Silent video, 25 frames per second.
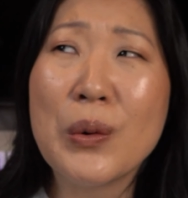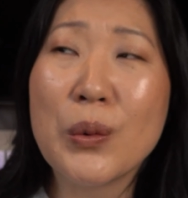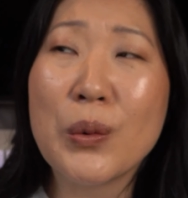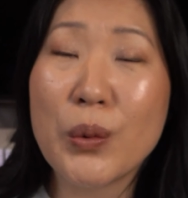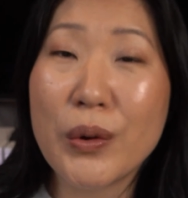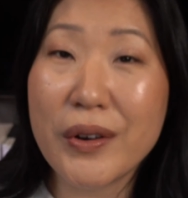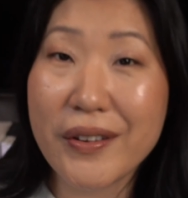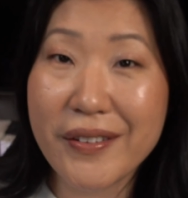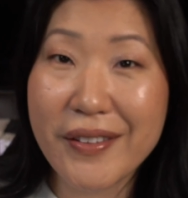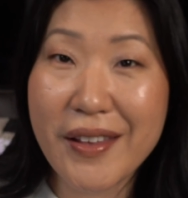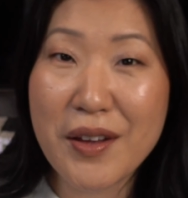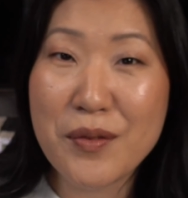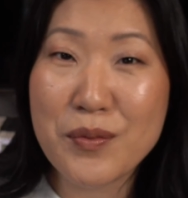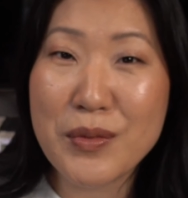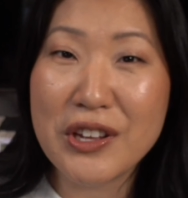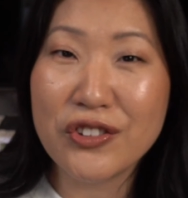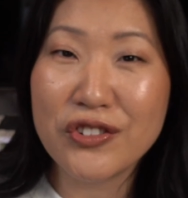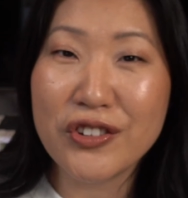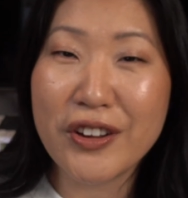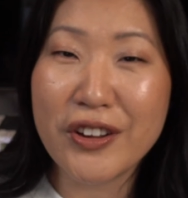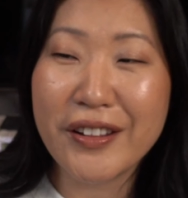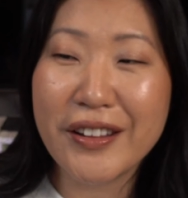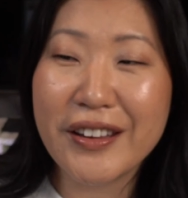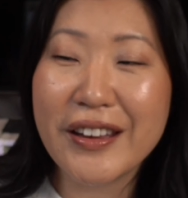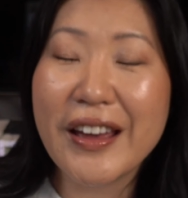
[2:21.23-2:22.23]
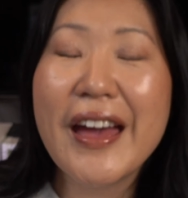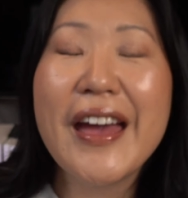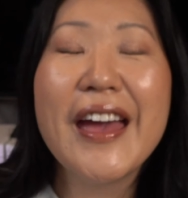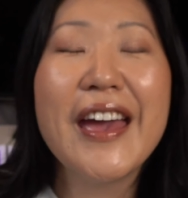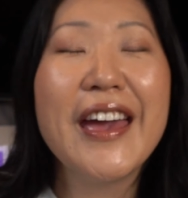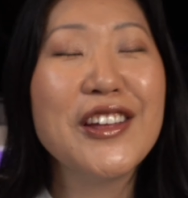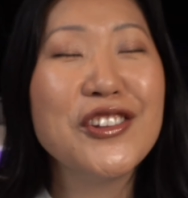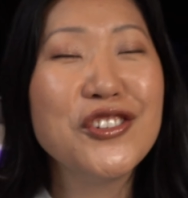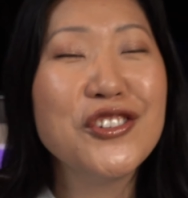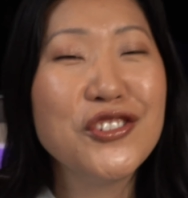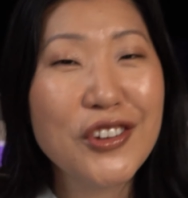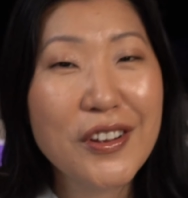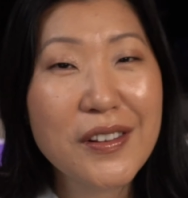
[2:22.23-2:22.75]
What does that mean, Shelley?
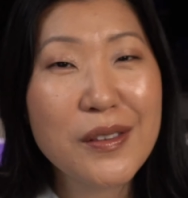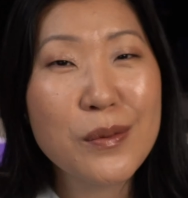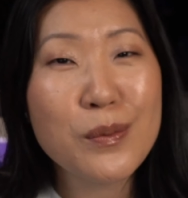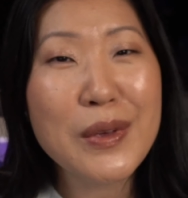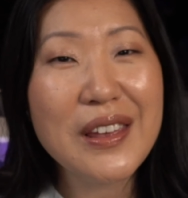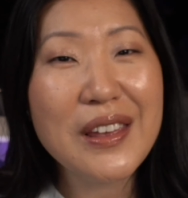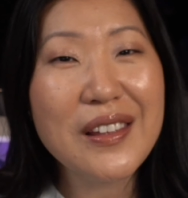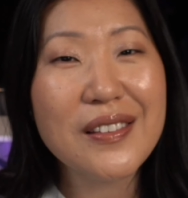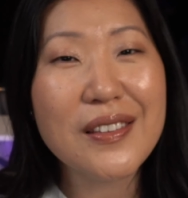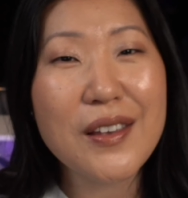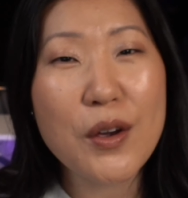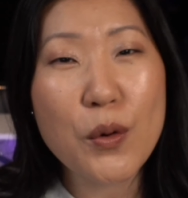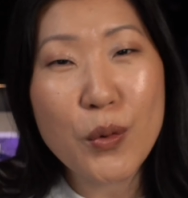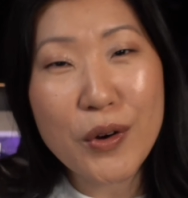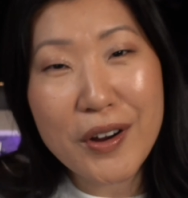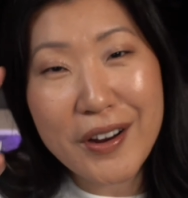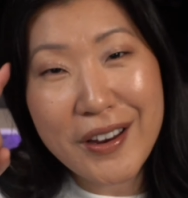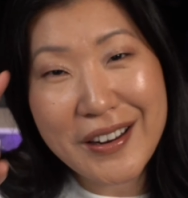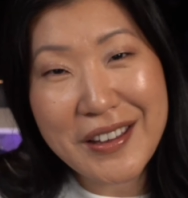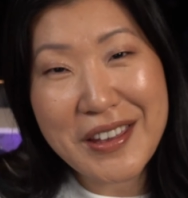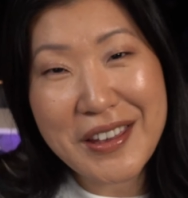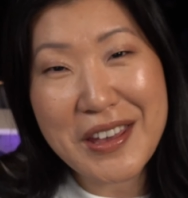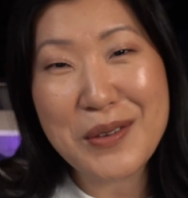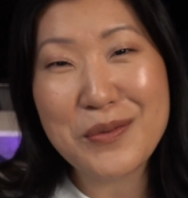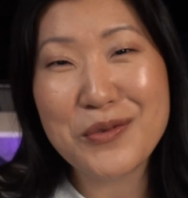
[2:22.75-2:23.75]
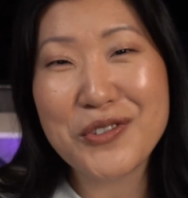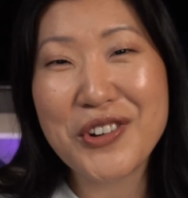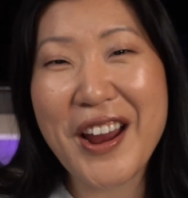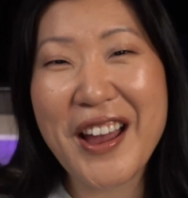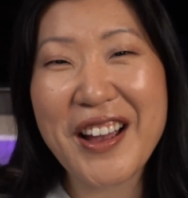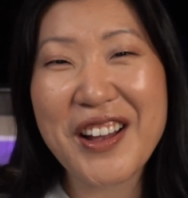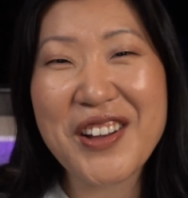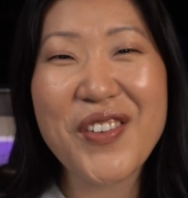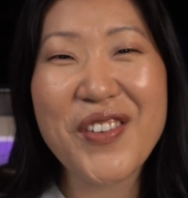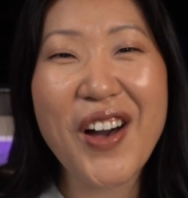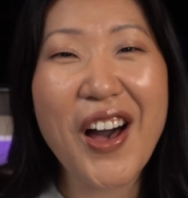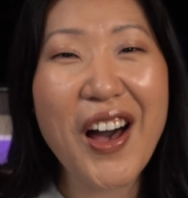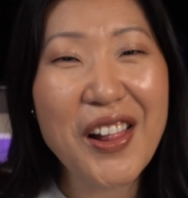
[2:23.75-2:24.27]
It just means that we're gonna keep track
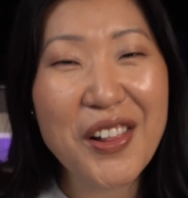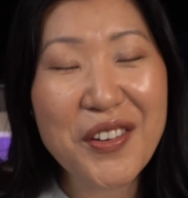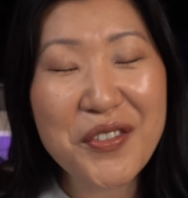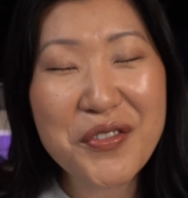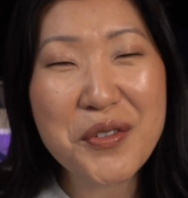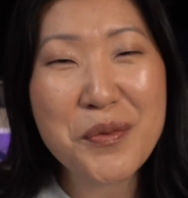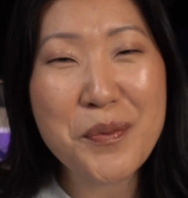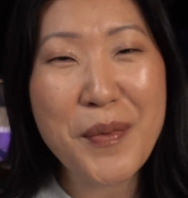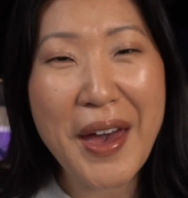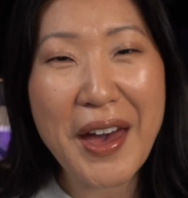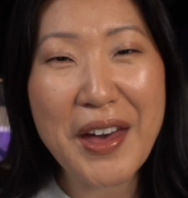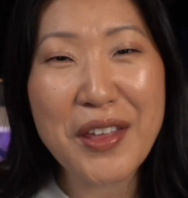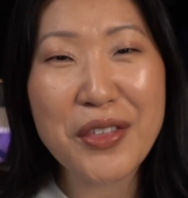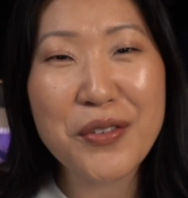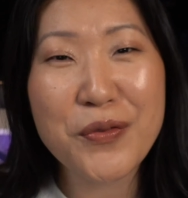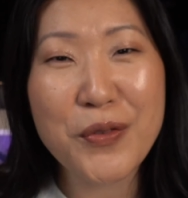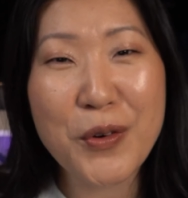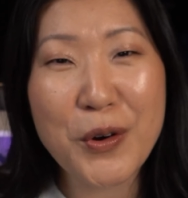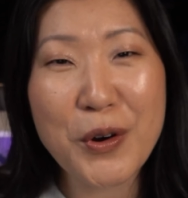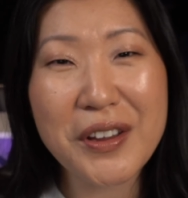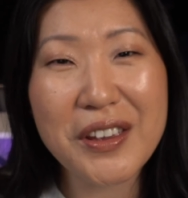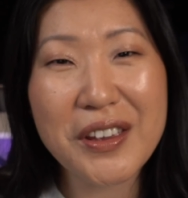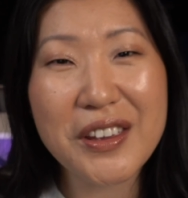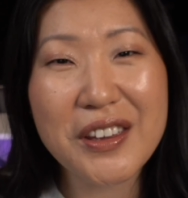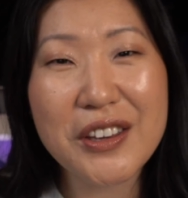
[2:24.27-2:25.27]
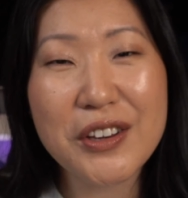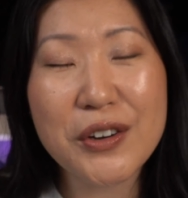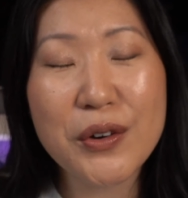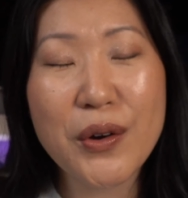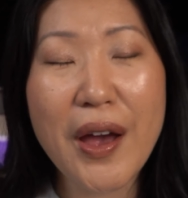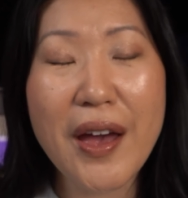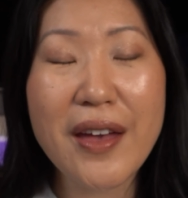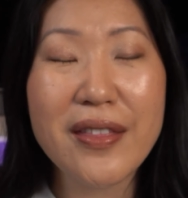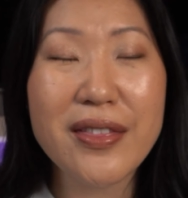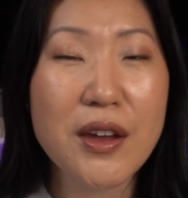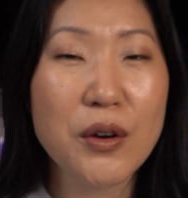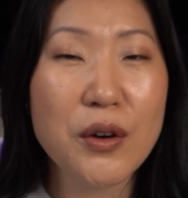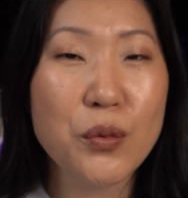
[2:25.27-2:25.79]
of all of the math for you,
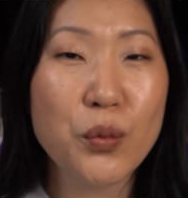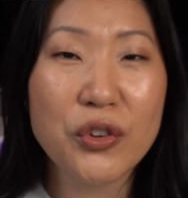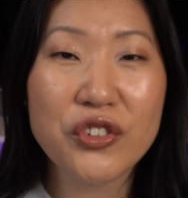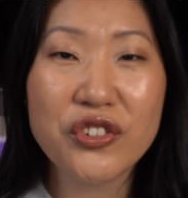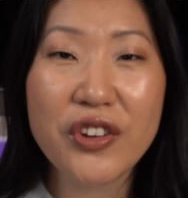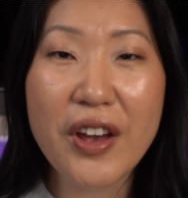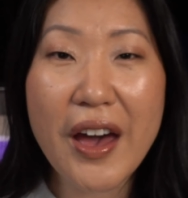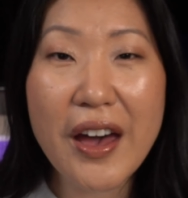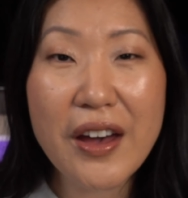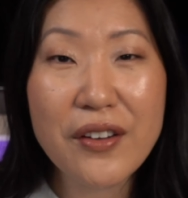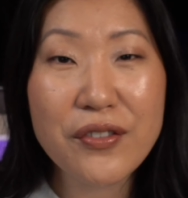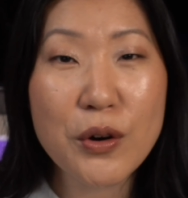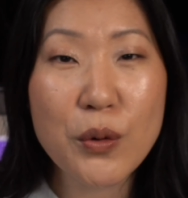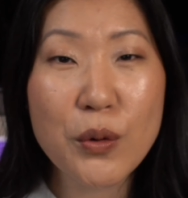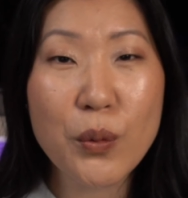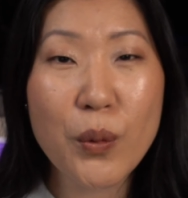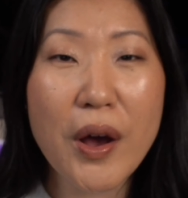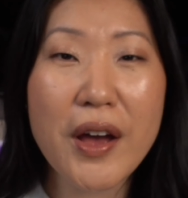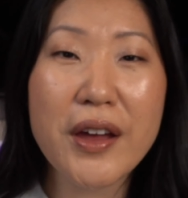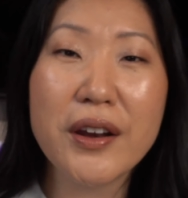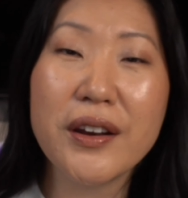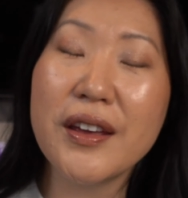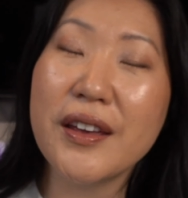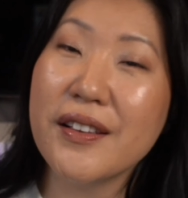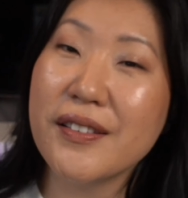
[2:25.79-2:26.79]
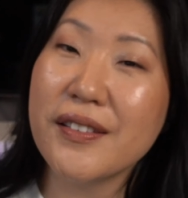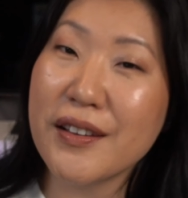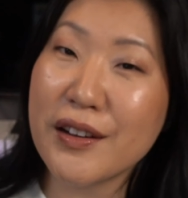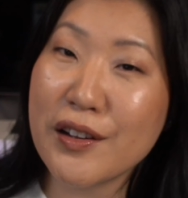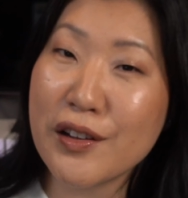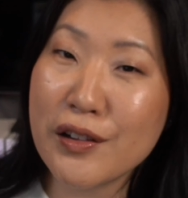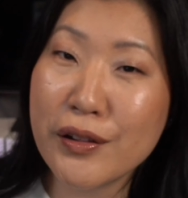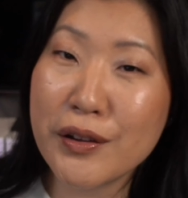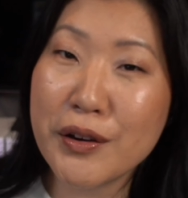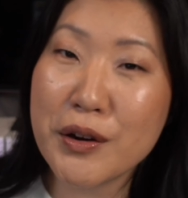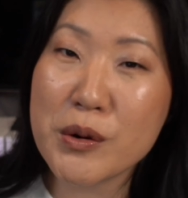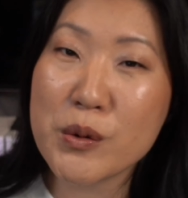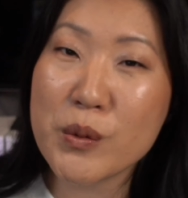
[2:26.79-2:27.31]
and then whichever one is a
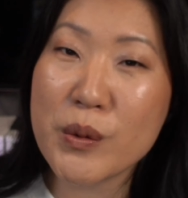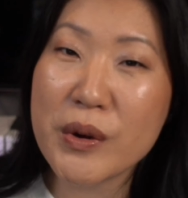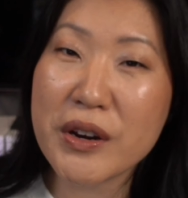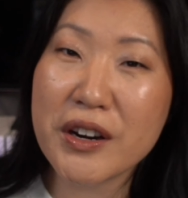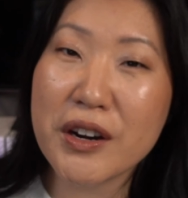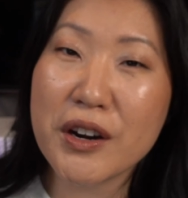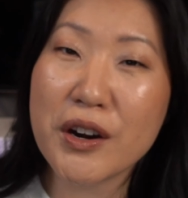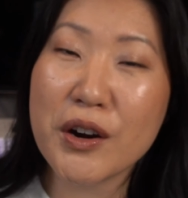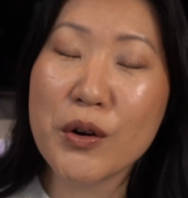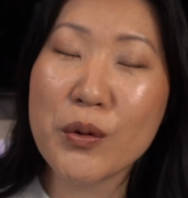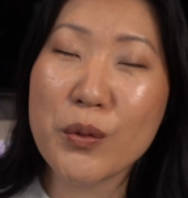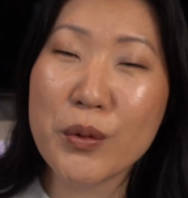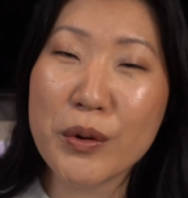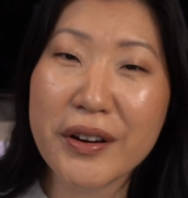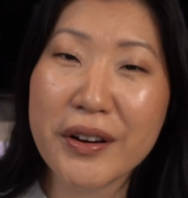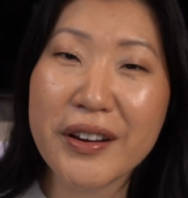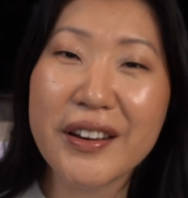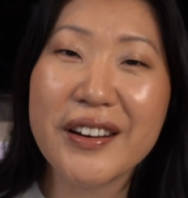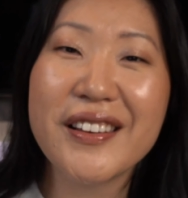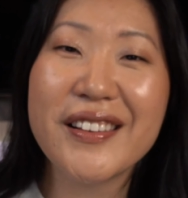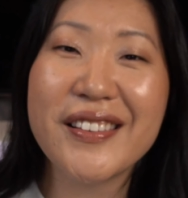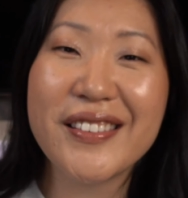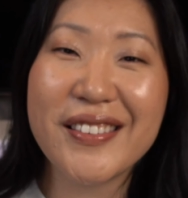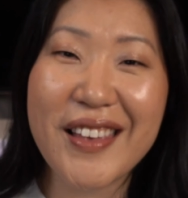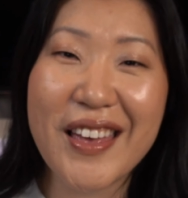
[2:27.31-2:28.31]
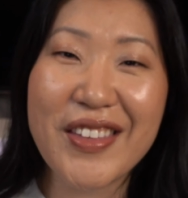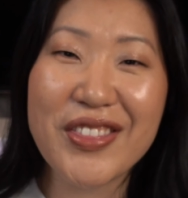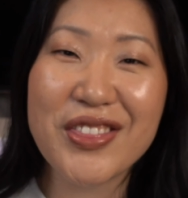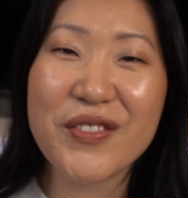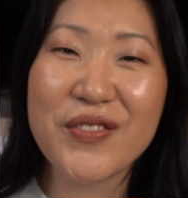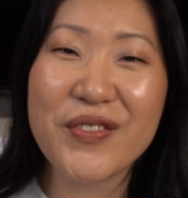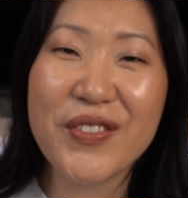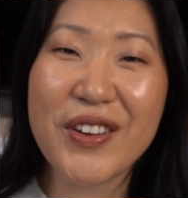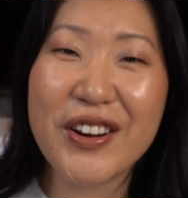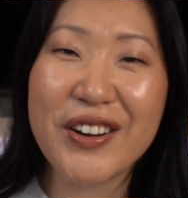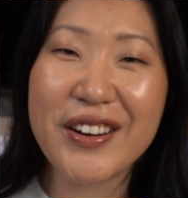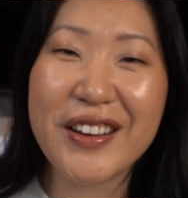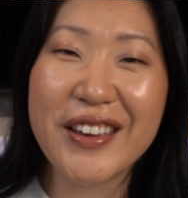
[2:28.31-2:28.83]
clear winner, we're gonna set the
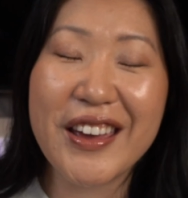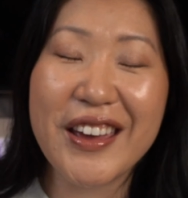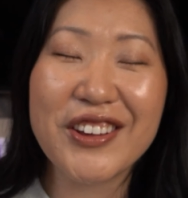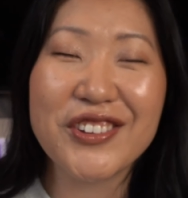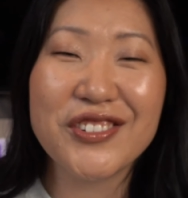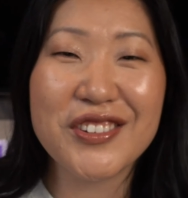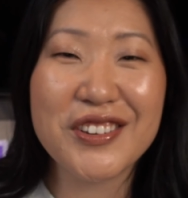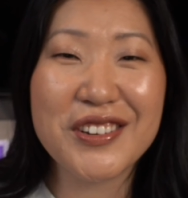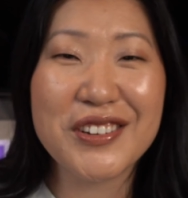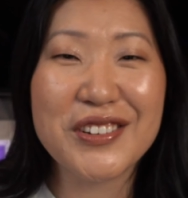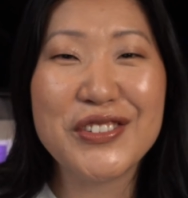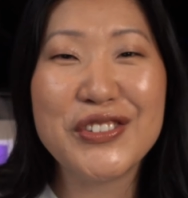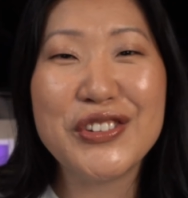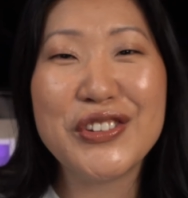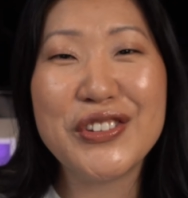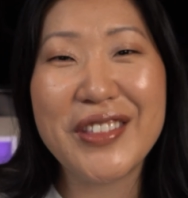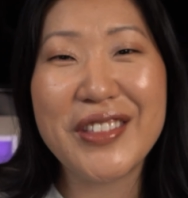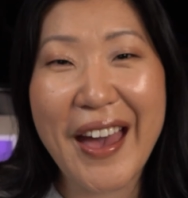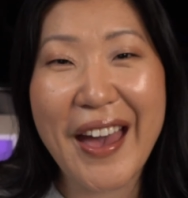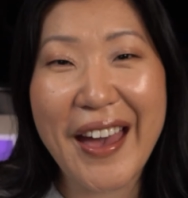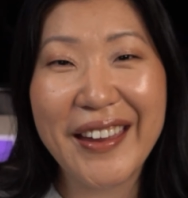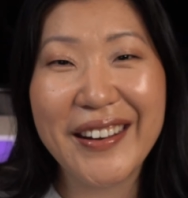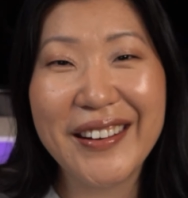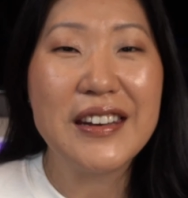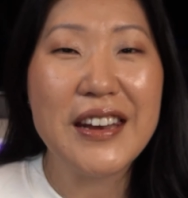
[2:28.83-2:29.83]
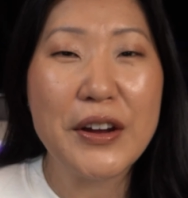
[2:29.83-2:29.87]
variation to that.